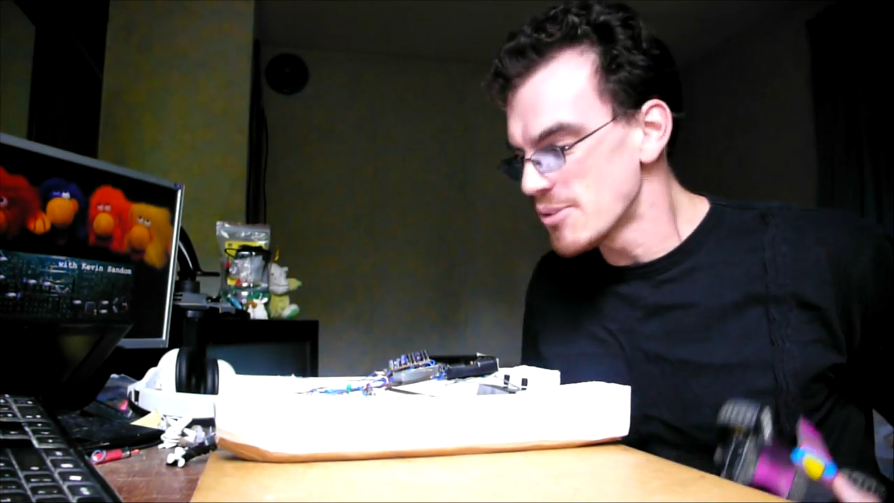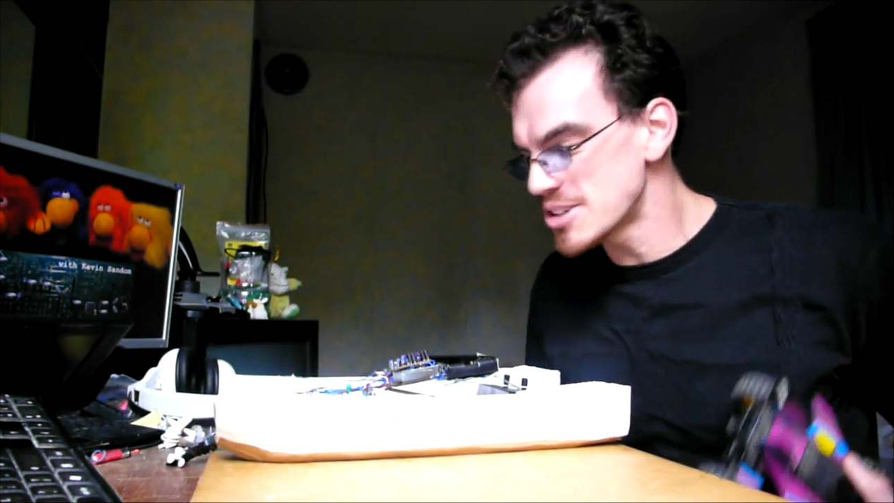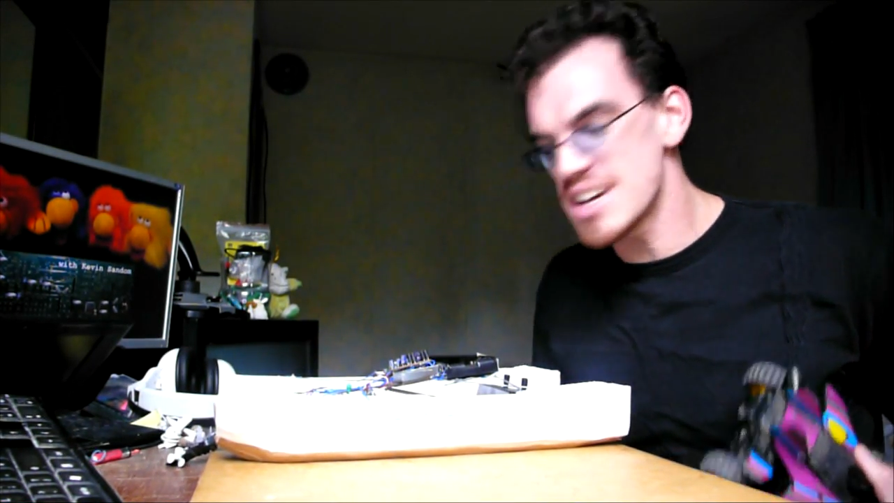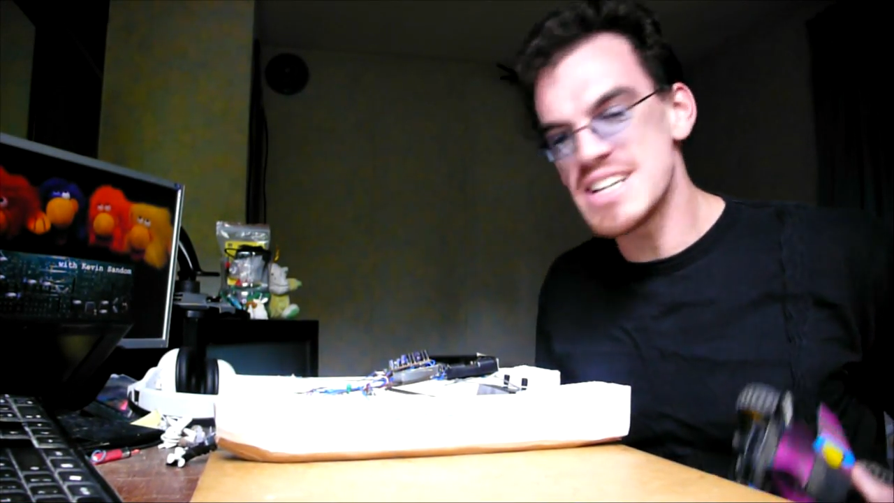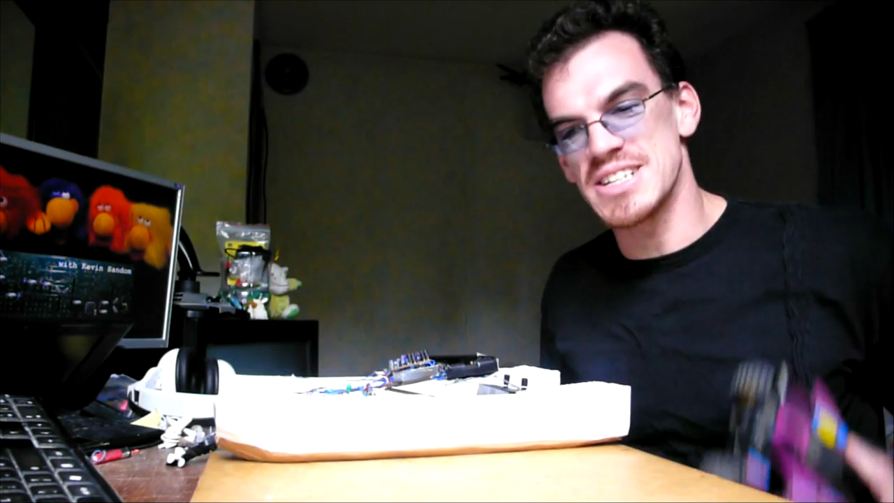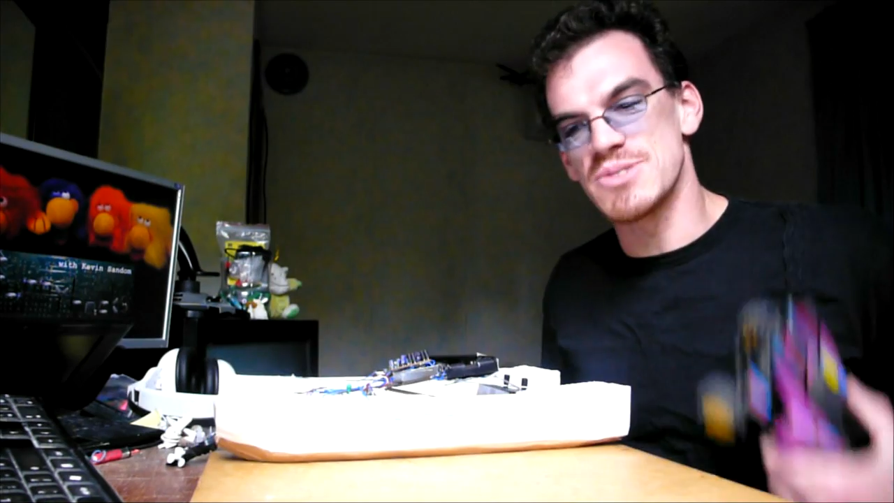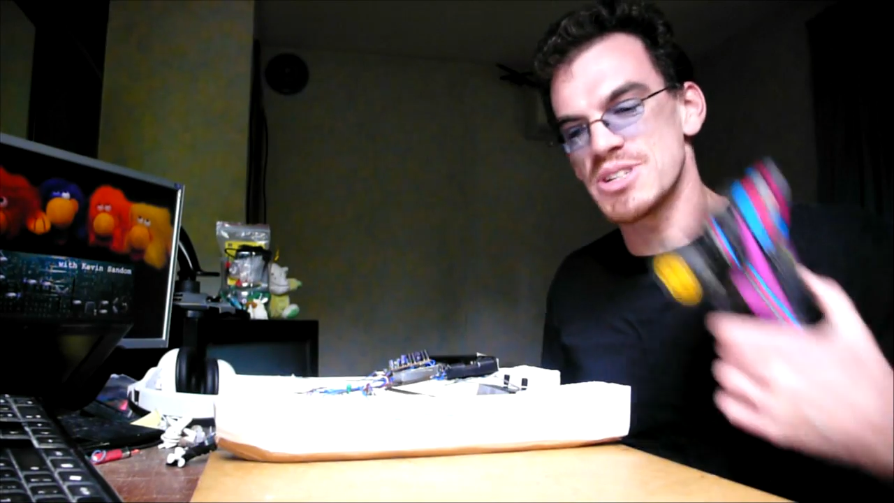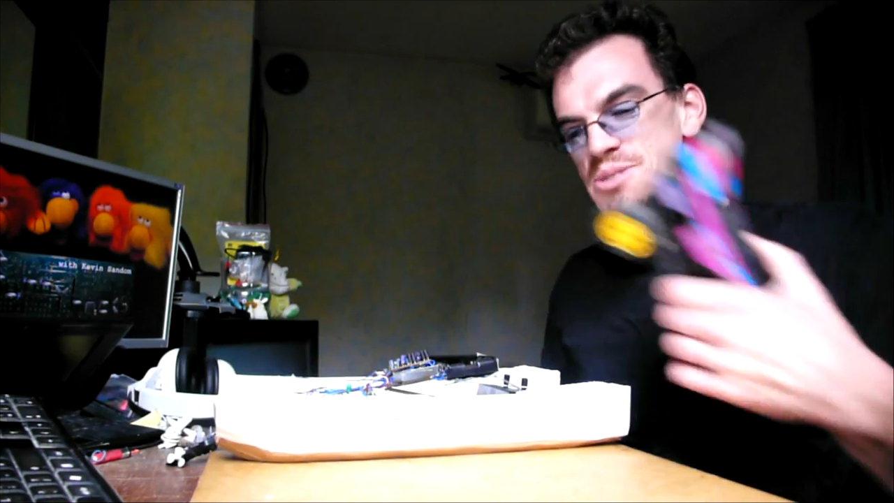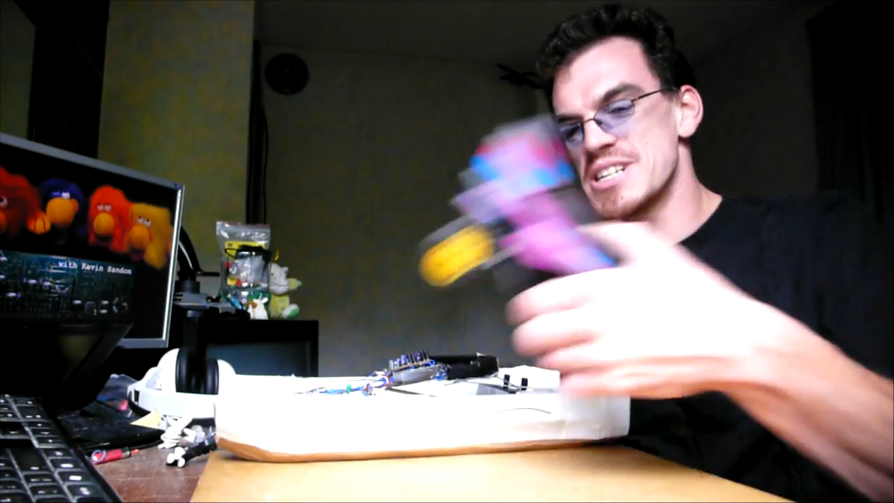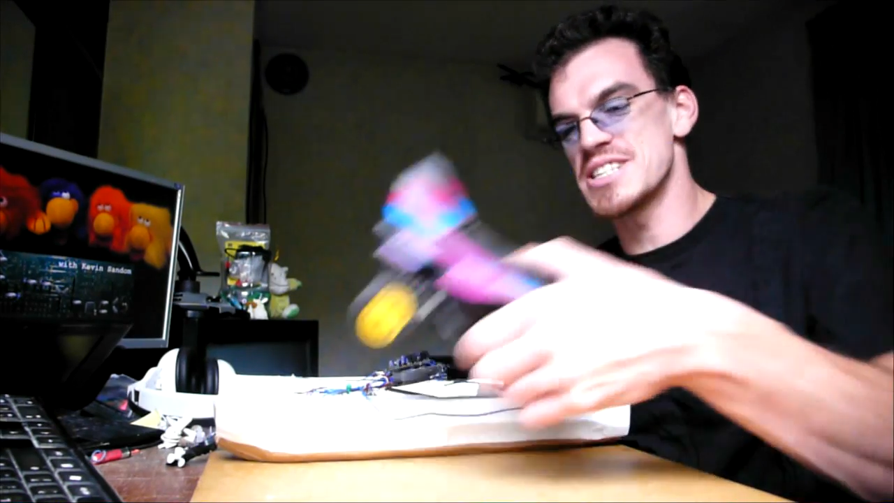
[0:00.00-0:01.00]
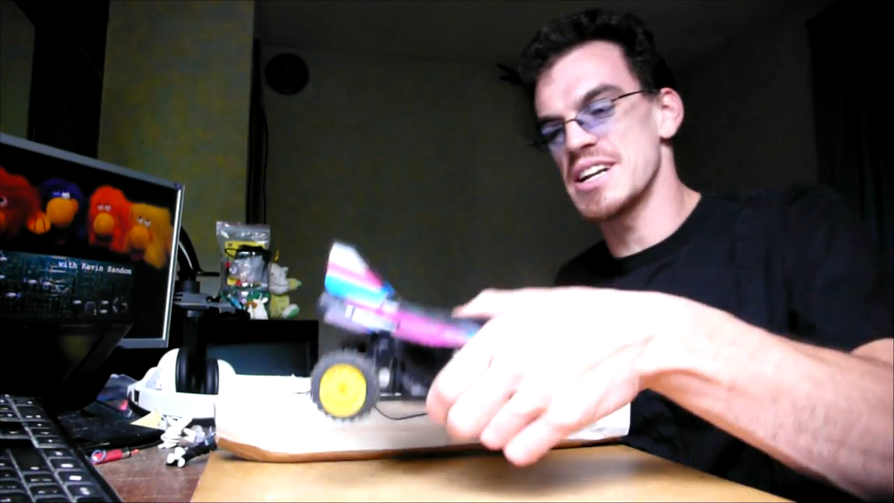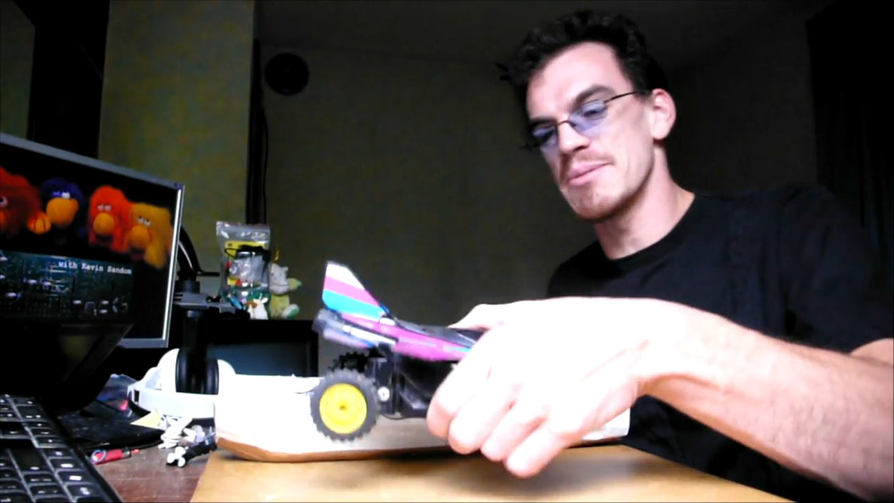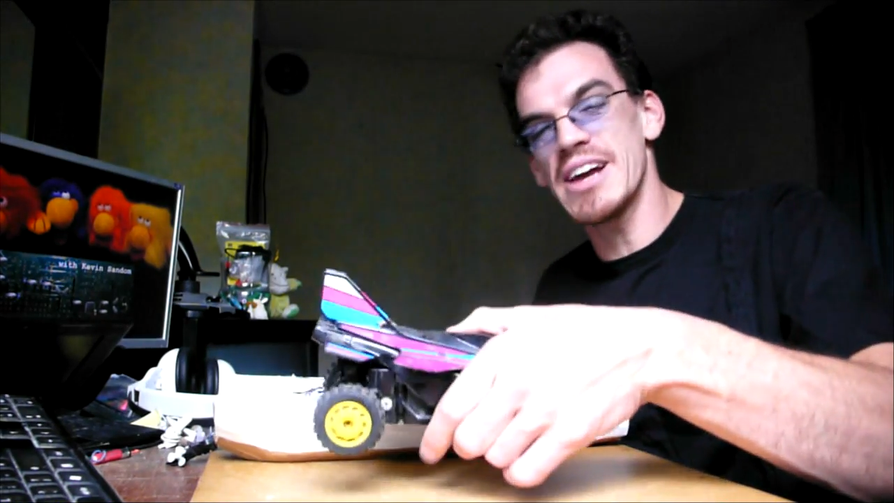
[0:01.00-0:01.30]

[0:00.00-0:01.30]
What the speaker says: which I did, which means that I'm